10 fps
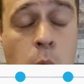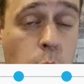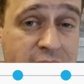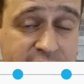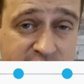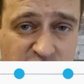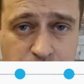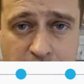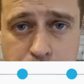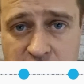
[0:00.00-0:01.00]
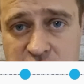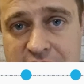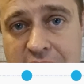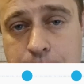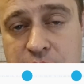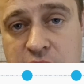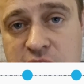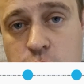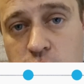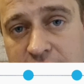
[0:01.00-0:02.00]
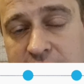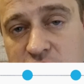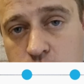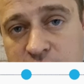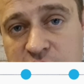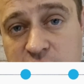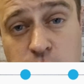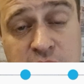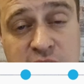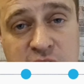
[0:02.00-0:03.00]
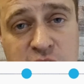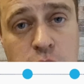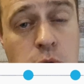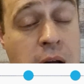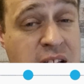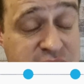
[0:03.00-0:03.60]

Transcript: we didn't expect much to happen until late 2022.